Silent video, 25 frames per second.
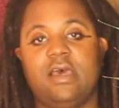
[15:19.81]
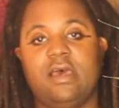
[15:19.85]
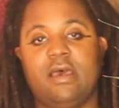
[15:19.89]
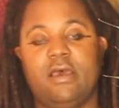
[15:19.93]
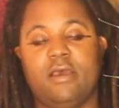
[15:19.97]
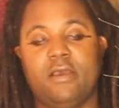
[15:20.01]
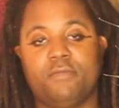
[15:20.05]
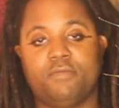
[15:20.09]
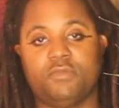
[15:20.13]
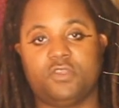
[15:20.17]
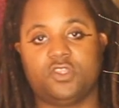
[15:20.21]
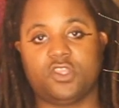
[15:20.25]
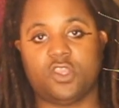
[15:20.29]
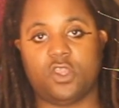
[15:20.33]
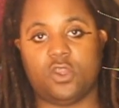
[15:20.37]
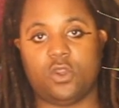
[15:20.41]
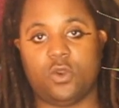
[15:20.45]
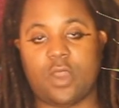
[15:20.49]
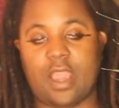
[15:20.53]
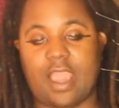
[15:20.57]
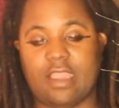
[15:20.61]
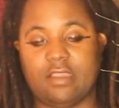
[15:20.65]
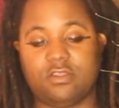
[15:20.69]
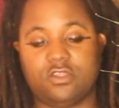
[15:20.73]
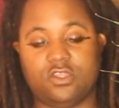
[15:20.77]
Um,
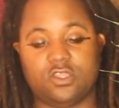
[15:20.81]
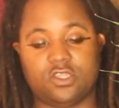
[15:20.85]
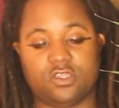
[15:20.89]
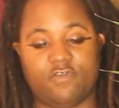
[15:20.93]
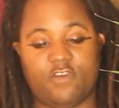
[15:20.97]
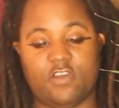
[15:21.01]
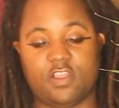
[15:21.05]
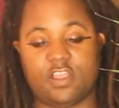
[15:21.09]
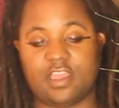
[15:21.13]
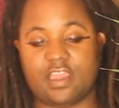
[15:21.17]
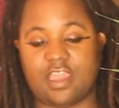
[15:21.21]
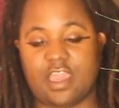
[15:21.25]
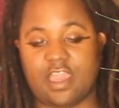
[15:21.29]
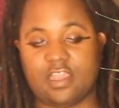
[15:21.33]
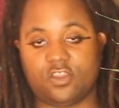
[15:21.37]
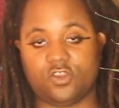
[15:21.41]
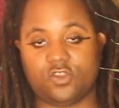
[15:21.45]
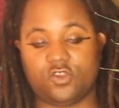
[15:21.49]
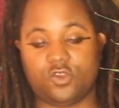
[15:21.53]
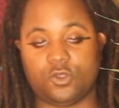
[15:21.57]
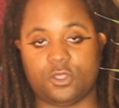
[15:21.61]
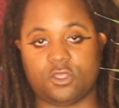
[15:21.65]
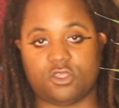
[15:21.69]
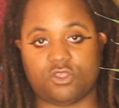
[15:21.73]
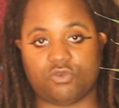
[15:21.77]
so I just felt like I had to
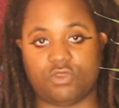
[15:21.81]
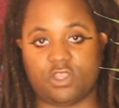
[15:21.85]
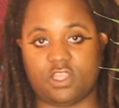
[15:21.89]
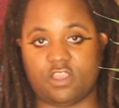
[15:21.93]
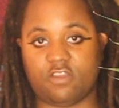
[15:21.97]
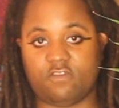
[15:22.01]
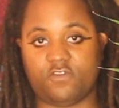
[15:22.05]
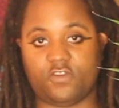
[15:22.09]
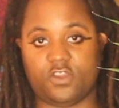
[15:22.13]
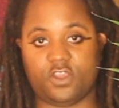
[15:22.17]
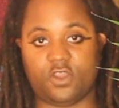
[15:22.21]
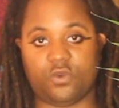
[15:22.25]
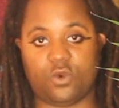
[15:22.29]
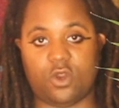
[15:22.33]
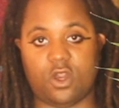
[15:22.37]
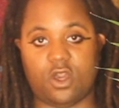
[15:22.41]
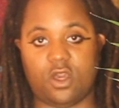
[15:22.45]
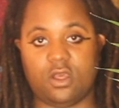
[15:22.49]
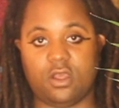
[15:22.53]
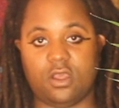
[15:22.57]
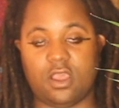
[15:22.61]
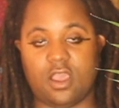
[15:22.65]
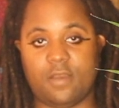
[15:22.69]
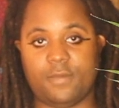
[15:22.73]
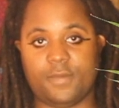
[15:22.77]
do this reading for you
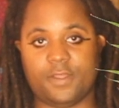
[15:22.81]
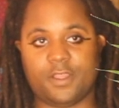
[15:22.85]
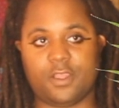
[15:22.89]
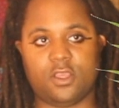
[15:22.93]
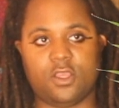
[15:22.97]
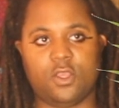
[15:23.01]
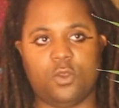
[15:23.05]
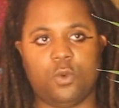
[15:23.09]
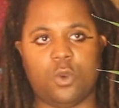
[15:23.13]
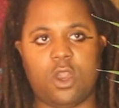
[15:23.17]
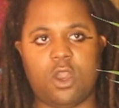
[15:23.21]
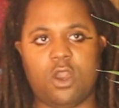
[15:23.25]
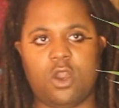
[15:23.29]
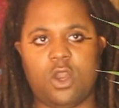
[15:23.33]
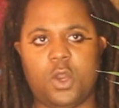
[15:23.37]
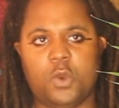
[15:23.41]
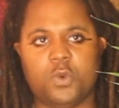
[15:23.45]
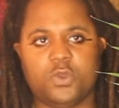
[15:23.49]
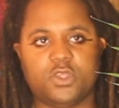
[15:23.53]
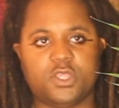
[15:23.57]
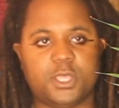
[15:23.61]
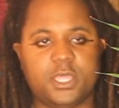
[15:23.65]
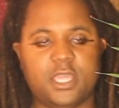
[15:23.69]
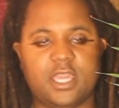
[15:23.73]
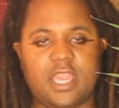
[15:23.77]
all. Um, and you all
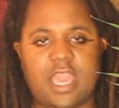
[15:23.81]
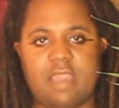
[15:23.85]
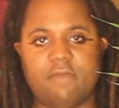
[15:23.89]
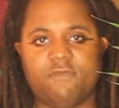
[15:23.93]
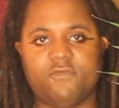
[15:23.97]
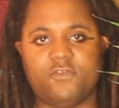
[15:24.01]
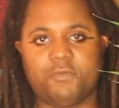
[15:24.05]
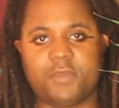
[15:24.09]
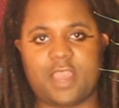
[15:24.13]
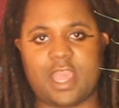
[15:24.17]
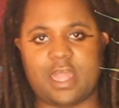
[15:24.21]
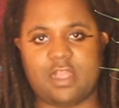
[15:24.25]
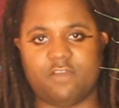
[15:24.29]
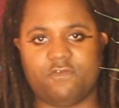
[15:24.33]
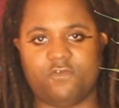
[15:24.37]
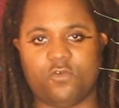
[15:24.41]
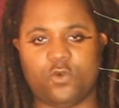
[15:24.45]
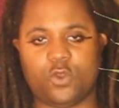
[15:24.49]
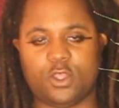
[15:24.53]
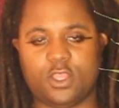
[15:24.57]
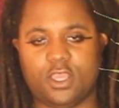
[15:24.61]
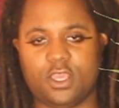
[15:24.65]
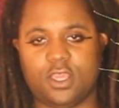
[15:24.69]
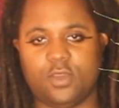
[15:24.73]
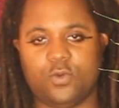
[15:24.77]
always think I'm from
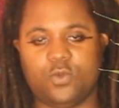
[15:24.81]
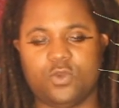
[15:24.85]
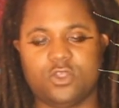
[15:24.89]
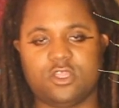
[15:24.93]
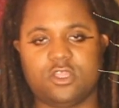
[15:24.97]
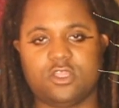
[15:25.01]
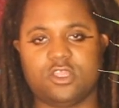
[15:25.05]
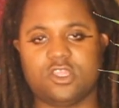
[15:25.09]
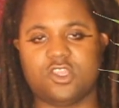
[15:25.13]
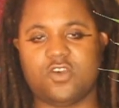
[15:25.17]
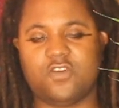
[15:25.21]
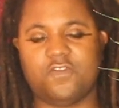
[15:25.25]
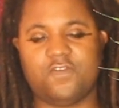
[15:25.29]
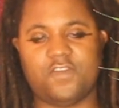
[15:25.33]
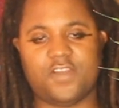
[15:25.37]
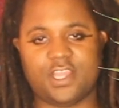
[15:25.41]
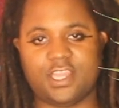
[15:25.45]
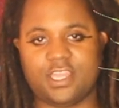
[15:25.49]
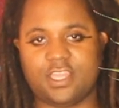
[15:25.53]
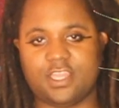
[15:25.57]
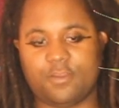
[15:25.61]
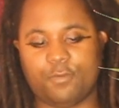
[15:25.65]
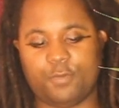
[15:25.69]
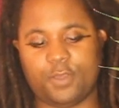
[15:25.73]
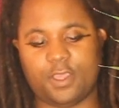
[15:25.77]
California, which is so
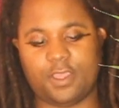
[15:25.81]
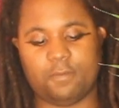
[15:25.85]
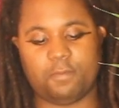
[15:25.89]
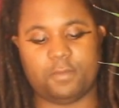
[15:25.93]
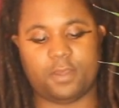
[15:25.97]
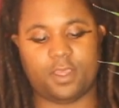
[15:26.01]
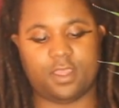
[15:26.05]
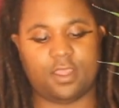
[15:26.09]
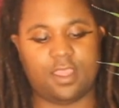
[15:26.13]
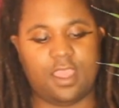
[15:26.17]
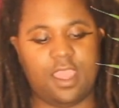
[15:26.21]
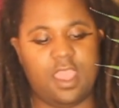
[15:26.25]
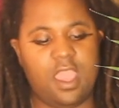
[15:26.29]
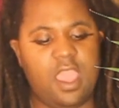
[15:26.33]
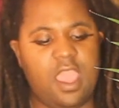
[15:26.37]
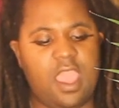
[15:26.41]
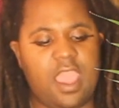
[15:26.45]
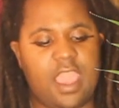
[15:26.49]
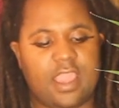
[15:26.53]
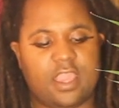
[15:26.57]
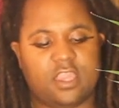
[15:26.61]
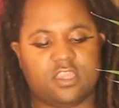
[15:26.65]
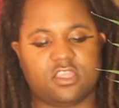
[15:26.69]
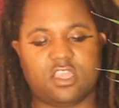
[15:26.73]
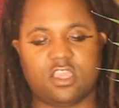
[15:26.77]
funny to me, but
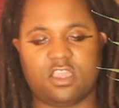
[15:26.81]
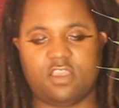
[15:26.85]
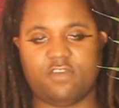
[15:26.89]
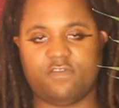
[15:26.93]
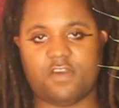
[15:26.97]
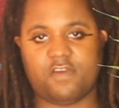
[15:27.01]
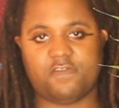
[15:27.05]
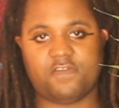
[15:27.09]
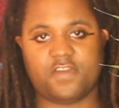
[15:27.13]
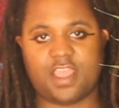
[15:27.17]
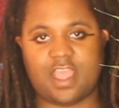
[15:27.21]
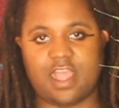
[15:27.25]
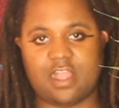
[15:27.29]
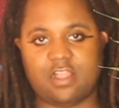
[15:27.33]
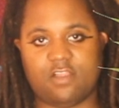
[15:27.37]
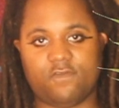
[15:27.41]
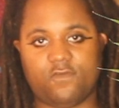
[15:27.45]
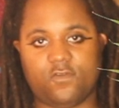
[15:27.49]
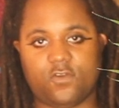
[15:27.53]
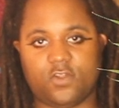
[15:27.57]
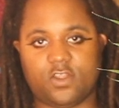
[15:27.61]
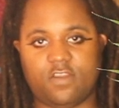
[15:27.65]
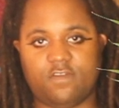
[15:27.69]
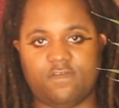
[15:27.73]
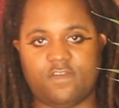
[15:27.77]
I guess I give off a
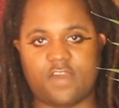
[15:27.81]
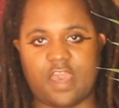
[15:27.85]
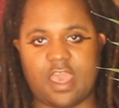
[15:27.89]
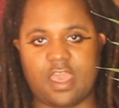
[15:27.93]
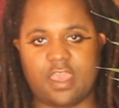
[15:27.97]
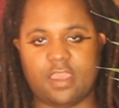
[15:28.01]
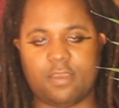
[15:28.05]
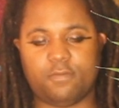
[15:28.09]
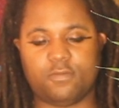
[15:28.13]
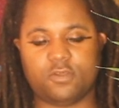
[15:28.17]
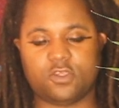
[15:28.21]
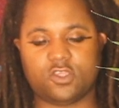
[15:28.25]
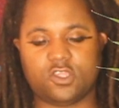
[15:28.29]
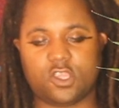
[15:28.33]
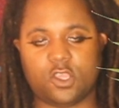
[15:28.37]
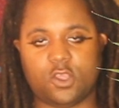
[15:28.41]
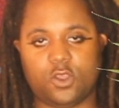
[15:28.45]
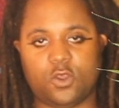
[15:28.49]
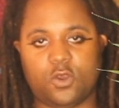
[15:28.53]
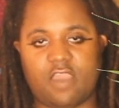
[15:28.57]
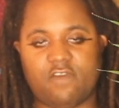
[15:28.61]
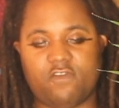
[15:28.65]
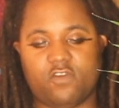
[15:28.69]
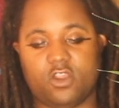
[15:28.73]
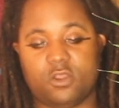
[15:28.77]
California vibe.
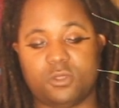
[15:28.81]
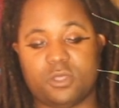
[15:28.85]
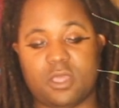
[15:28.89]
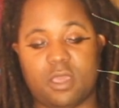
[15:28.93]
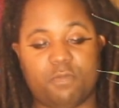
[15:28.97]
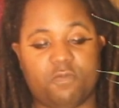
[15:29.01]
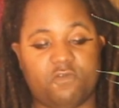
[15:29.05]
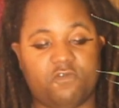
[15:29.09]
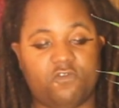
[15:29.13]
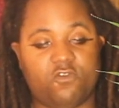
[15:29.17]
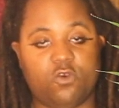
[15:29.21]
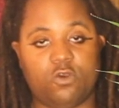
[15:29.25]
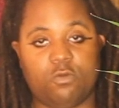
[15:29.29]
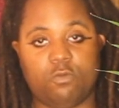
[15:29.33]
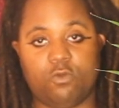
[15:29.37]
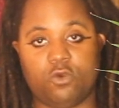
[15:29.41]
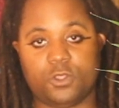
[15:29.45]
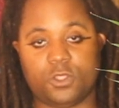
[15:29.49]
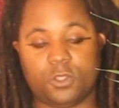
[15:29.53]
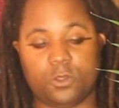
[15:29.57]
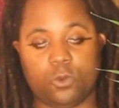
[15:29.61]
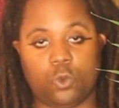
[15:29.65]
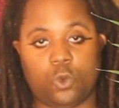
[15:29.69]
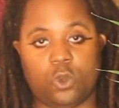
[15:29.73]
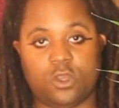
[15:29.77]
So I've heard that before
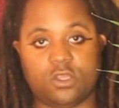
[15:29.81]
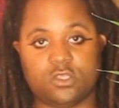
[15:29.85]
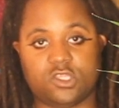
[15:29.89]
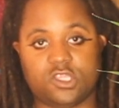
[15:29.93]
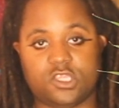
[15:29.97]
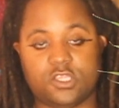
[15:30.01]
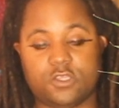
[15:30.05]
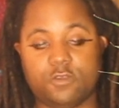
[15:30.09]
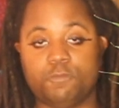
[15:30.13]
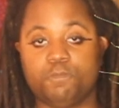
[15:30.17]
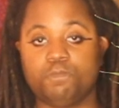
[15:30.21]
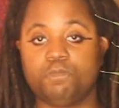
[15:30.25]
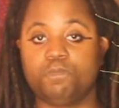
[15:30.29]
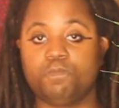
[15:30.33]
more than once.